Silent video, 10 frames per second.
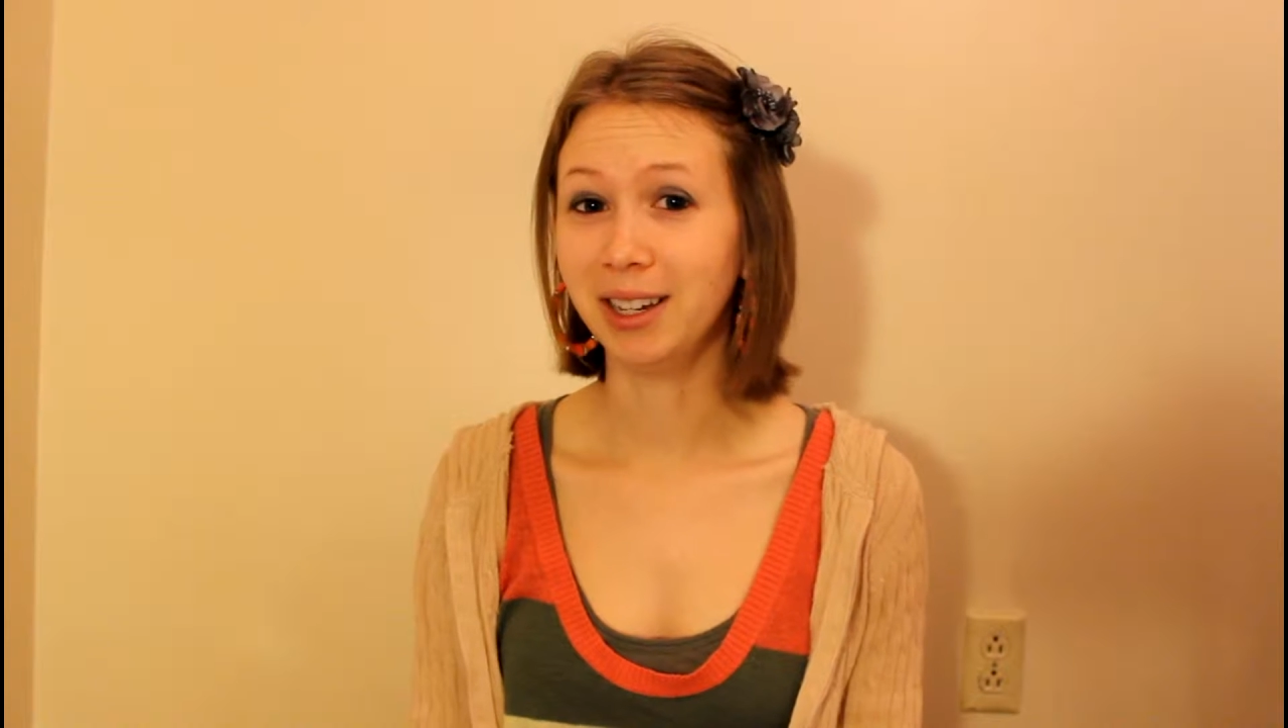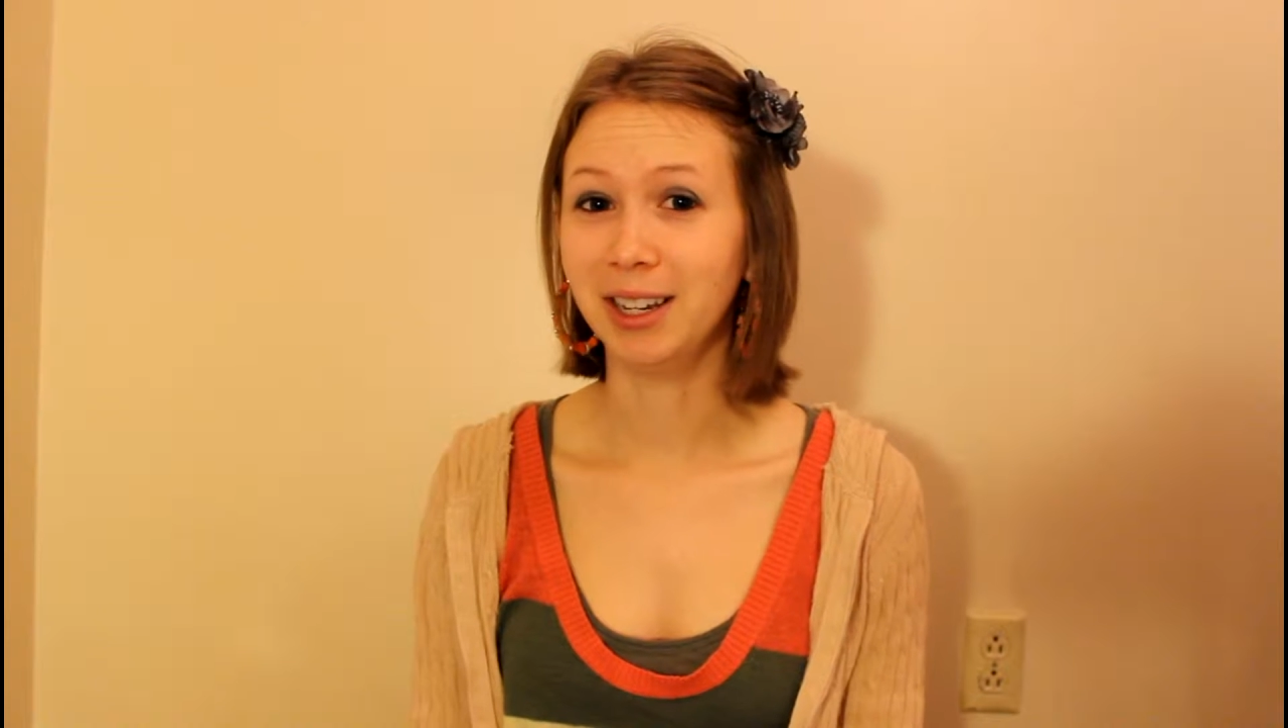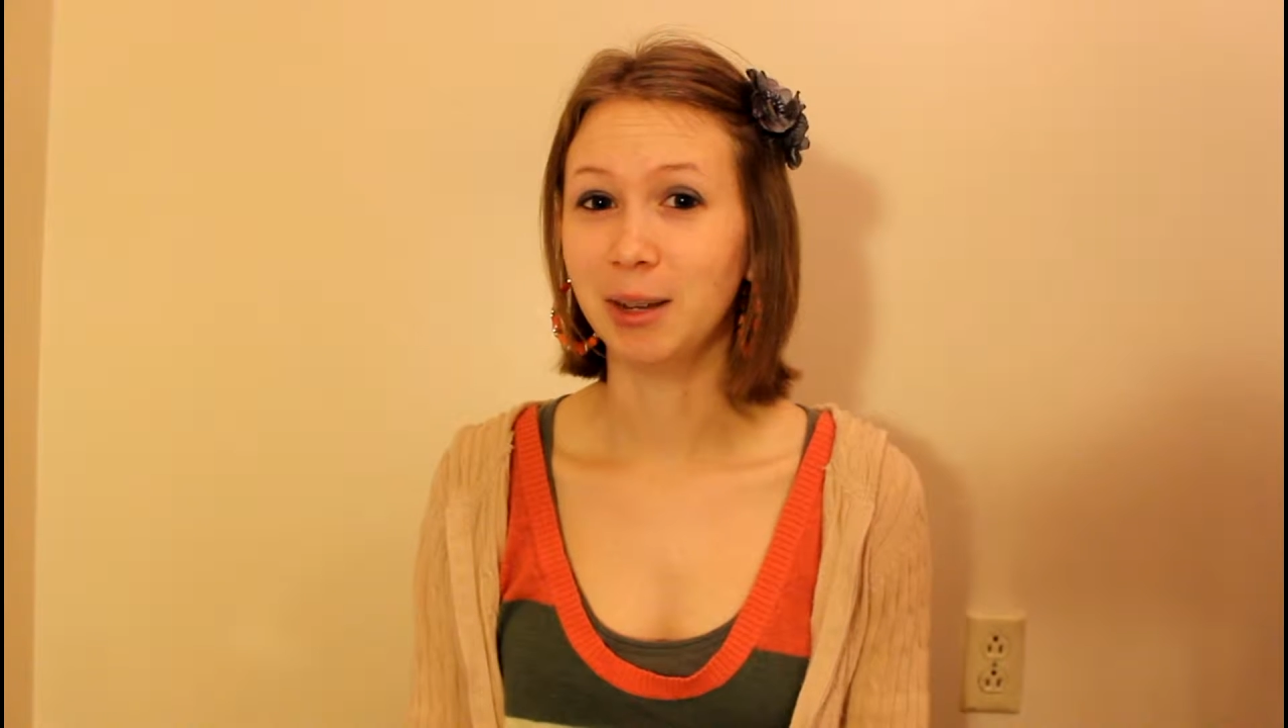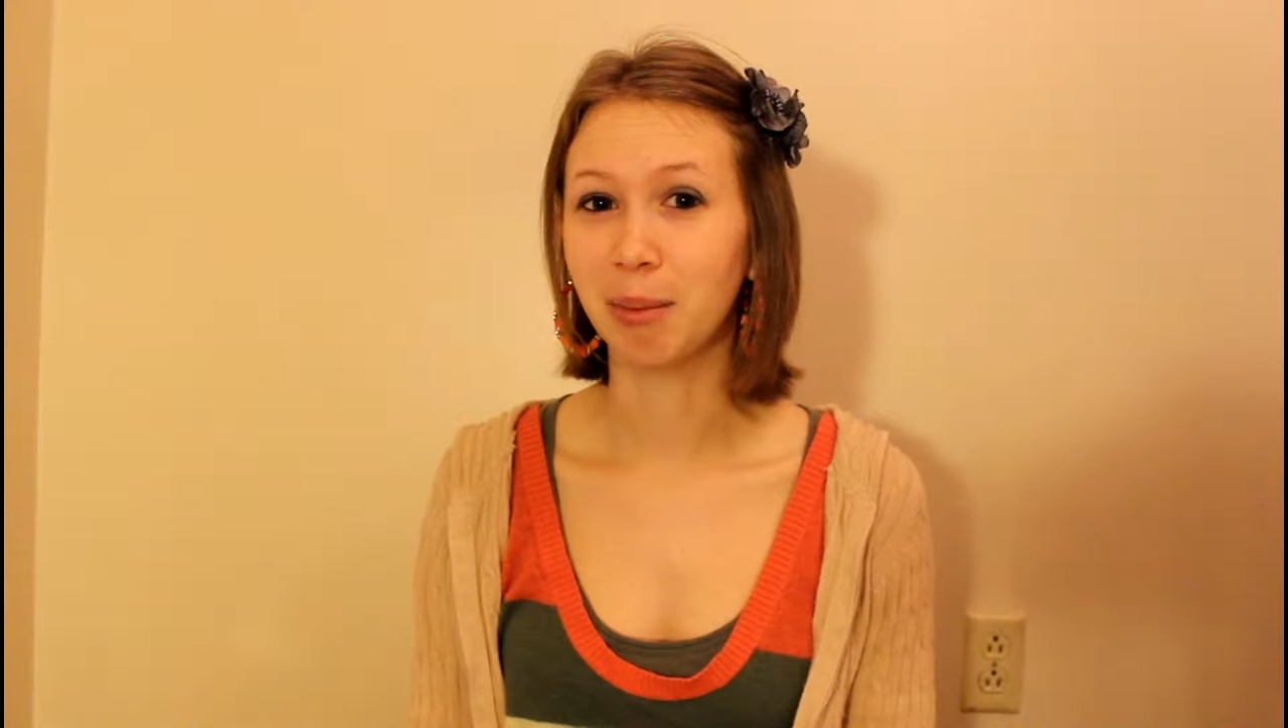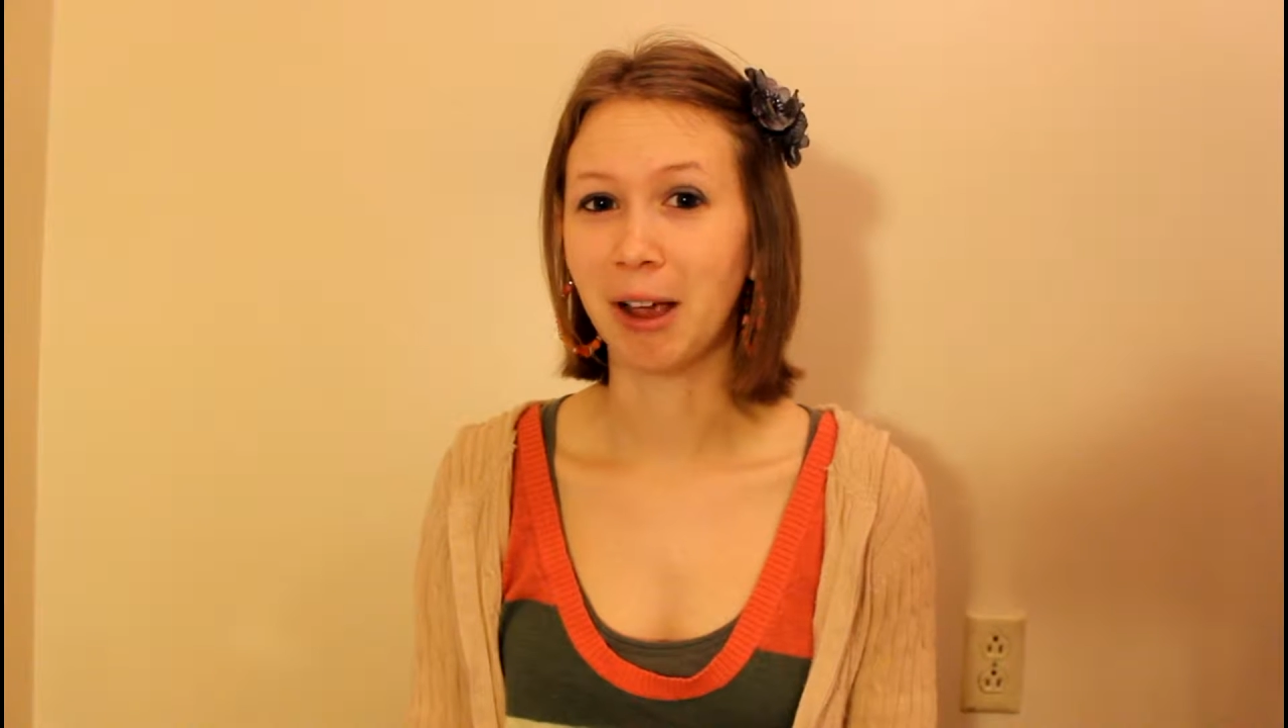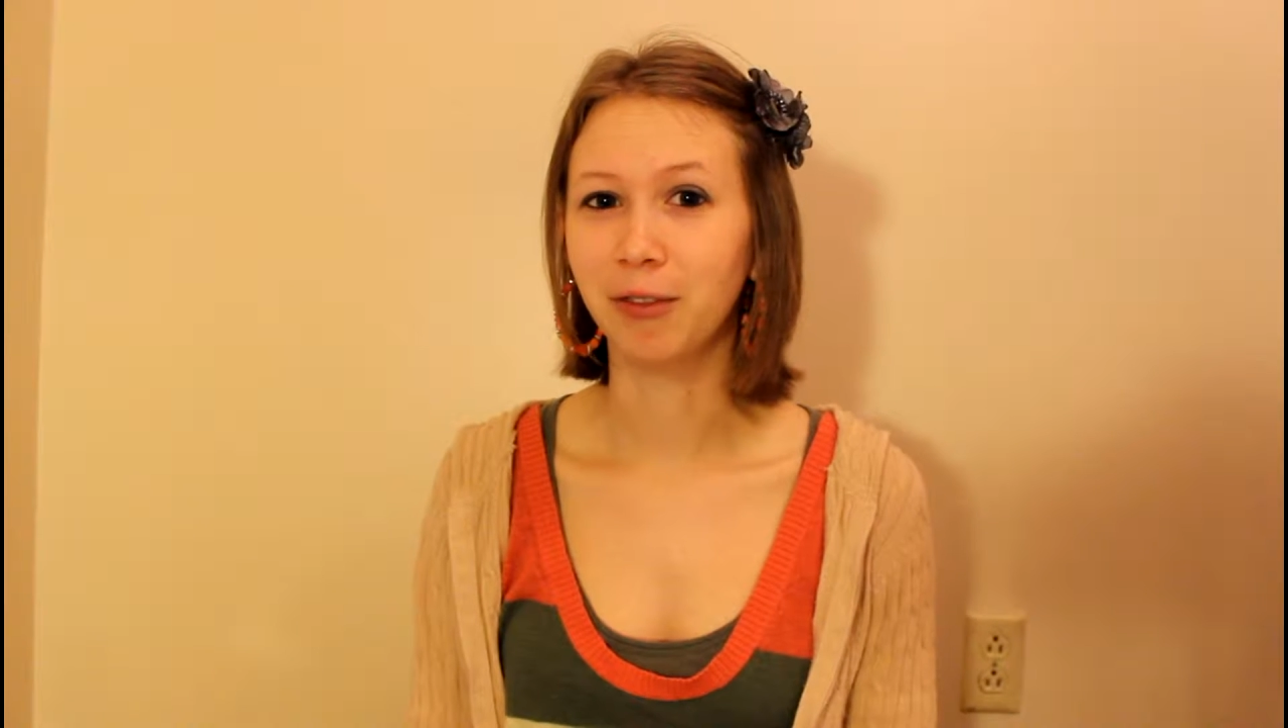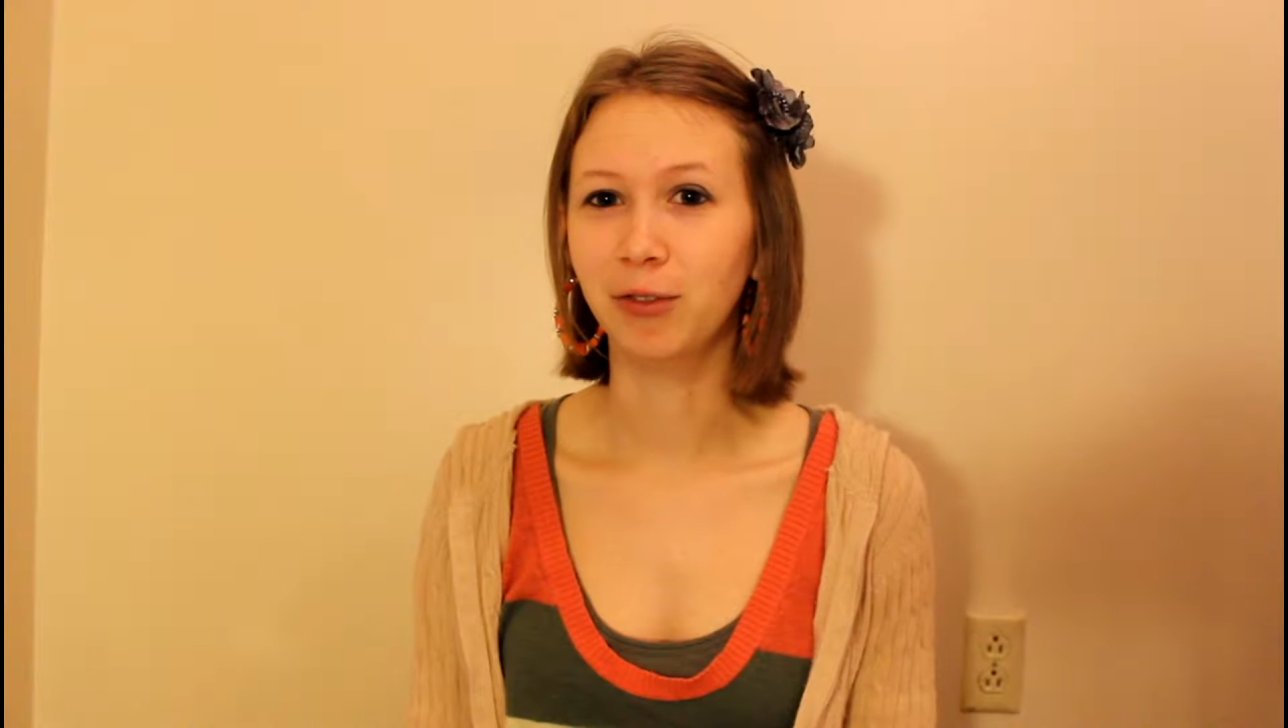eating my